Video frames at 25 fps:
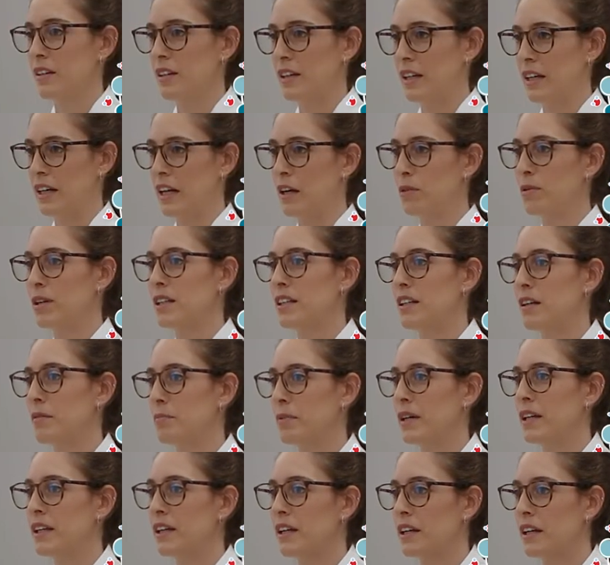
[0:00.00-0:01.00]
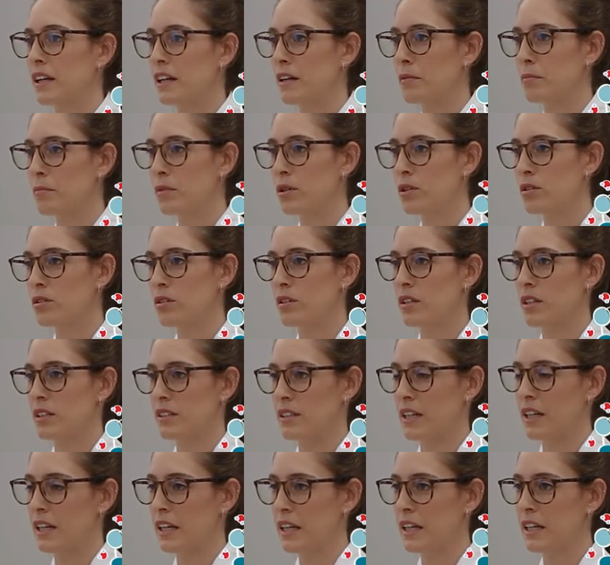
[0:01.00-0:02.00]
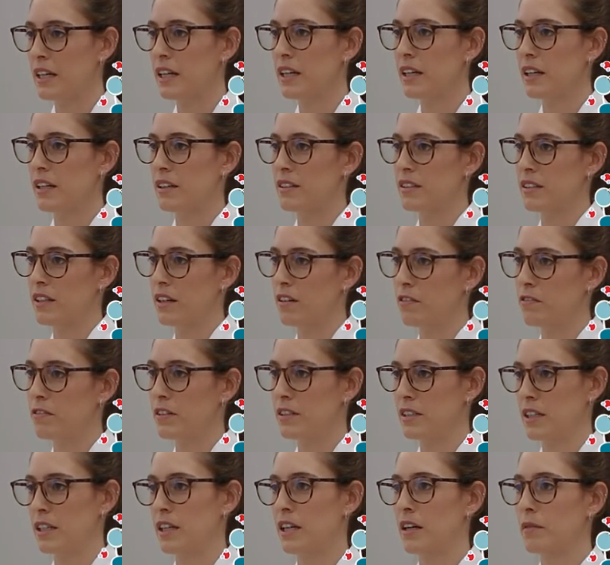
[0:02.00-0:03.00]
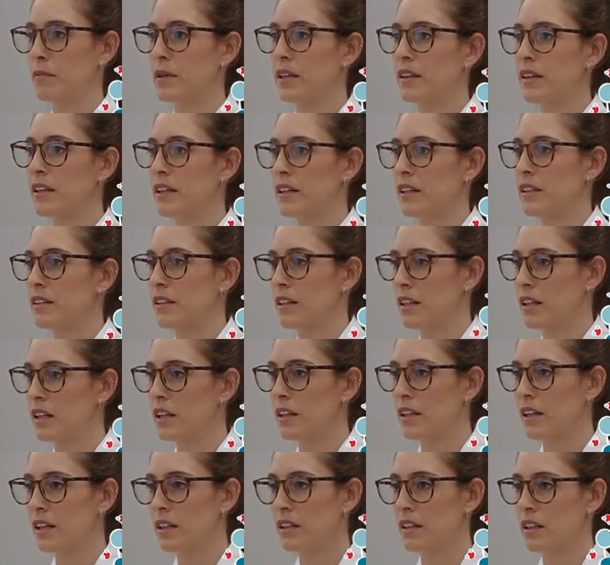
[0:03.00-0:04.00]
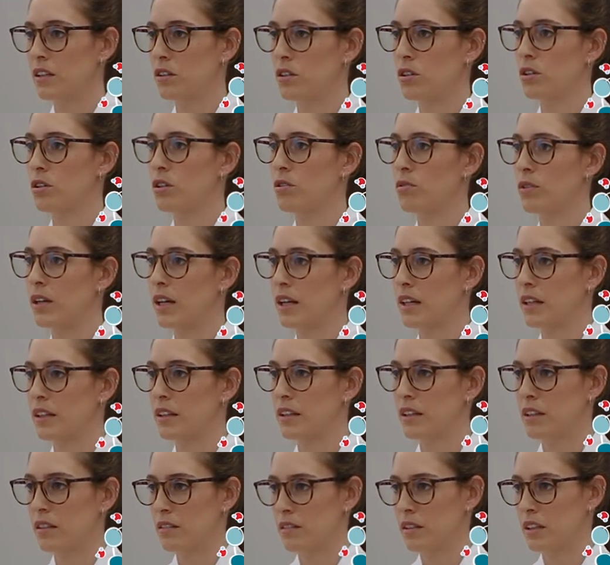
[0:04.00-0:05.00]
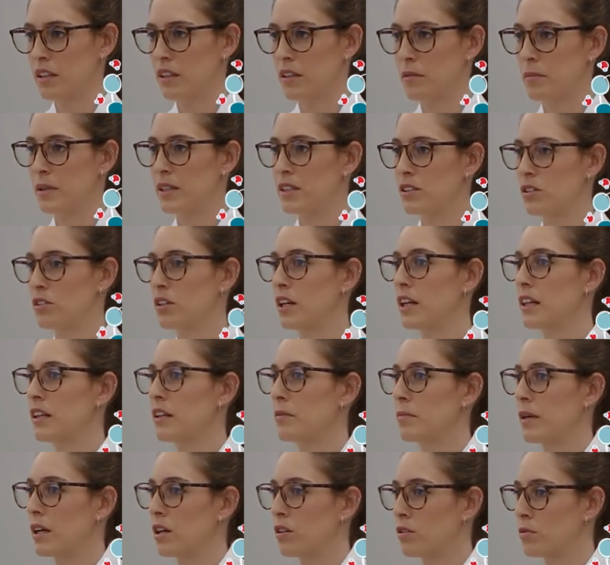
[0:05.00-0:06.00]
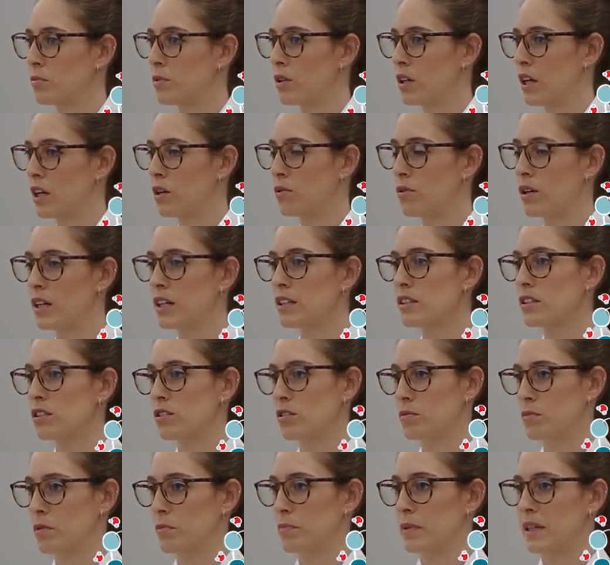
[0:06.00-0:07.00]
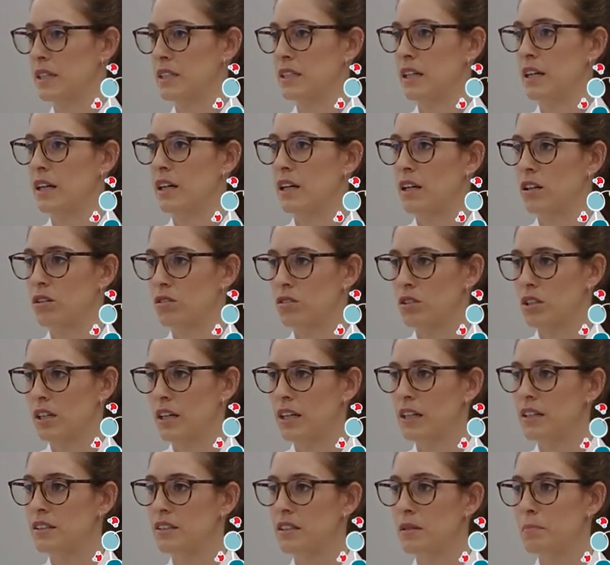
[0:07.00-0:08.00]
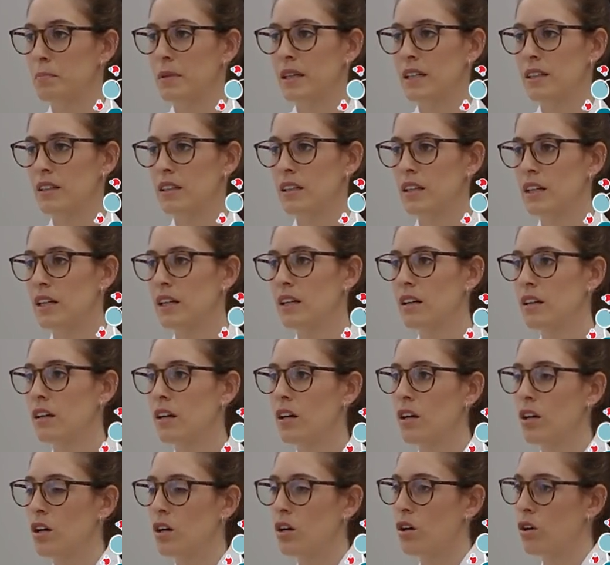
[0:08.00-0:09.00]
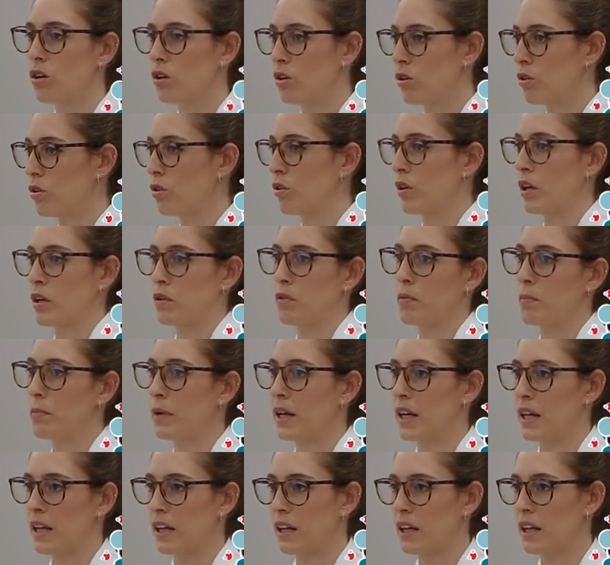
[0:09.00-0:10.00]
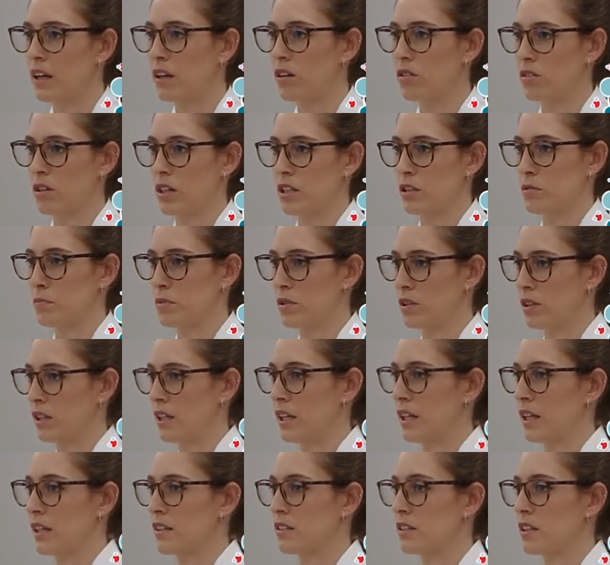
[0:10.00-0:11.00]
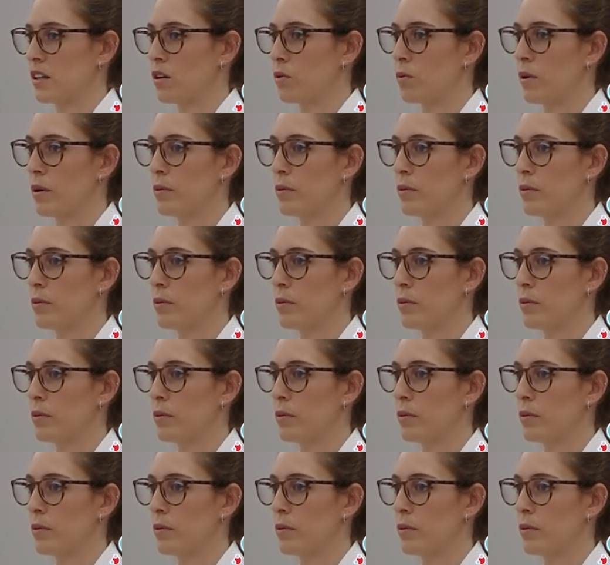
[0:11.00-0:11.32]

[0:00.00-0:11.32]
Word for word: Entrapped water, on the other hand, is that which is physically retained within a three-dimensional net of macromolecules, as in pectin gels, or with the egg proteins in a meringue.